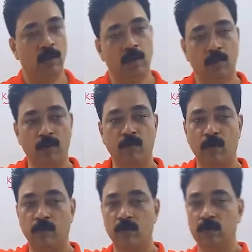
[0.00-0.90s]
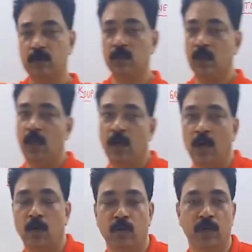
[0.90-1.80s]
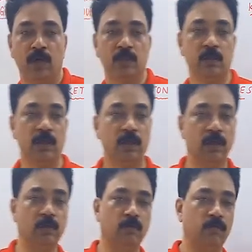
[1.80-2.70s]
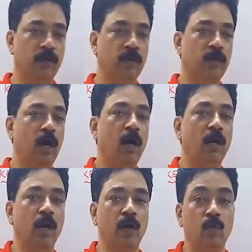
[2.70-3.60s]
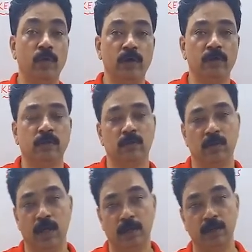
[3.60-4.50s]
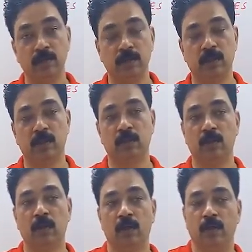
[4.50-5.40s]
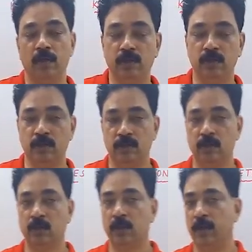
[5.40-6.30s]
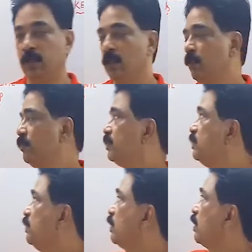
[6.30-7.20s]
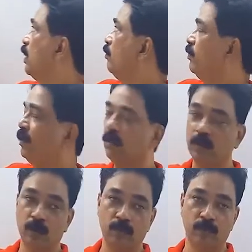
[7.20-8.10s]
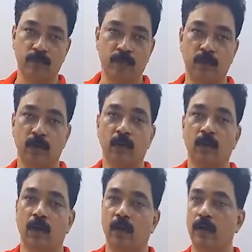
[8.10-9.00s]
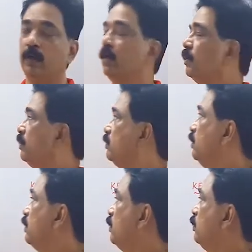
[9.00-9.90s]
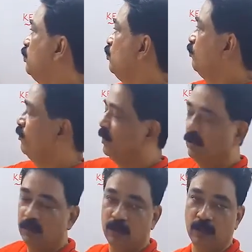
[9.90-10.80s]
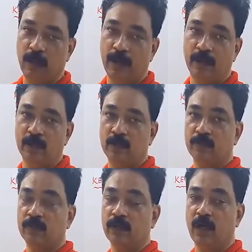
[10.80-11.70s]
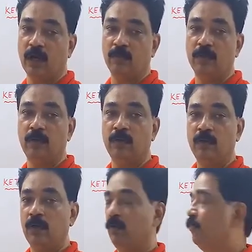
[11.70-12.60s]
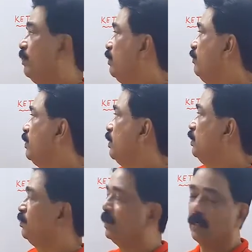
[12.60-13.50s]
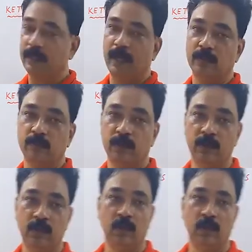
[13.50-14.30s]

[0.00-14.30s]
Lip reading: Number one was the alkanoic acid, and then where the alkanoates, that is the esters. Here we see a carbonyl group, and here there are two free ends of the carbon where we can do the attachment.